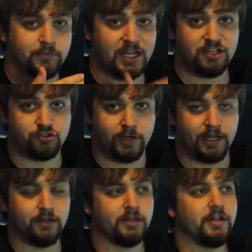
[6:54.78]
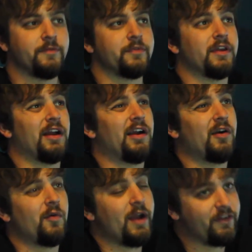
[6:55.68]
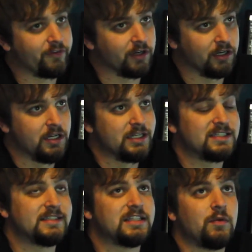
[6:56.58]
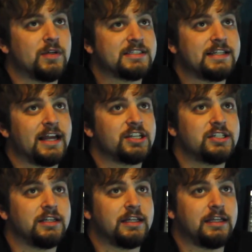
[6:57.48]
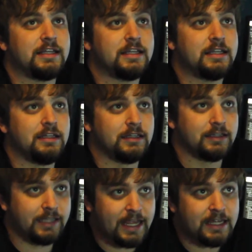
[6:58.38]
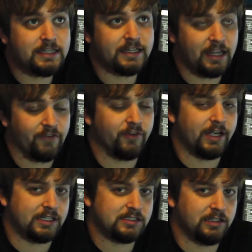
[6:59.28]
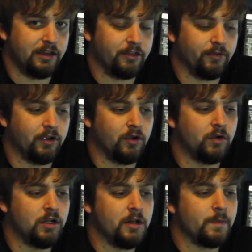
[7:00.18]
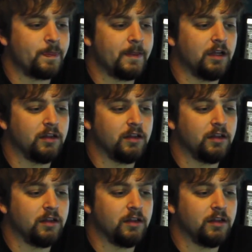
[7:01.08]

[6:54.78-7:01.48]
catch rate. However, since I wasn't actually landing every excellent throw, a